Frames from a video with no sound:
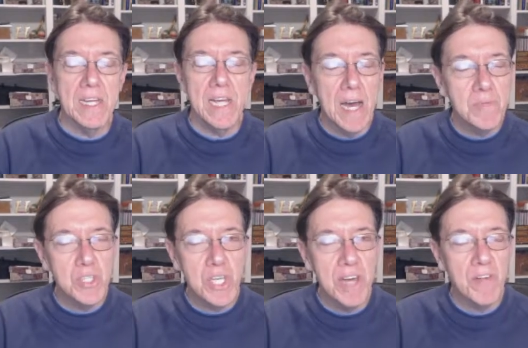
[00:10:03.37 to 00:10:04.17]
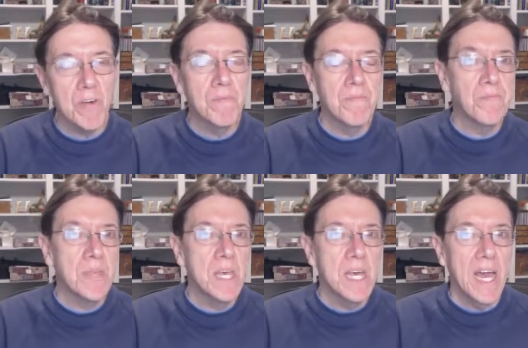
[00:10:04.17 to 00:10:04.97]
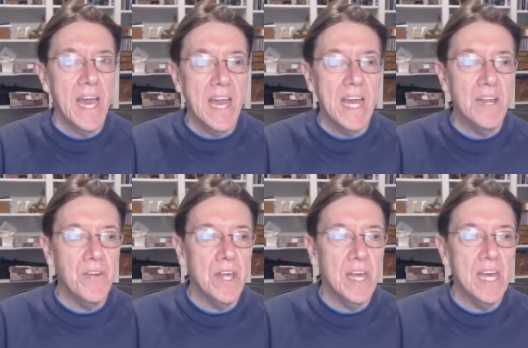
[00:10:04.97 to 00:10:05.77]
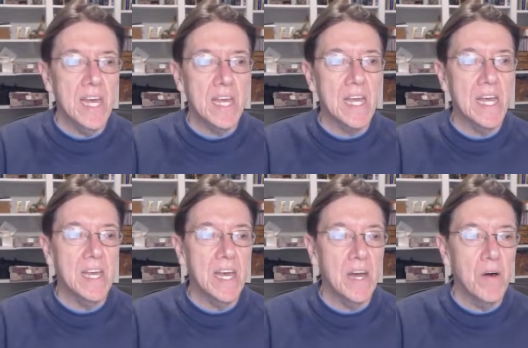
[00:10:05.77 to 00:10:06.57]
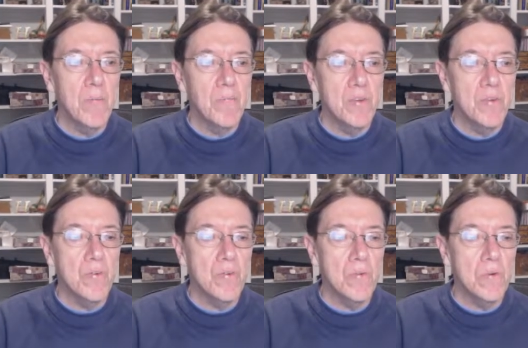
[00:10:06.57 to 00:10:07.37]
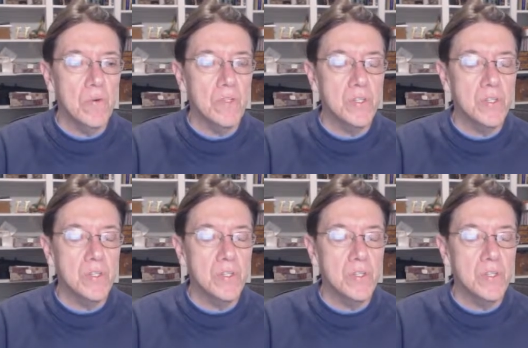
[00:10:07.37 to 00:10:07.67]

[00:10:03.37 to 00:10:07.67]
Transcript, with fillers: a time saver, and it can help you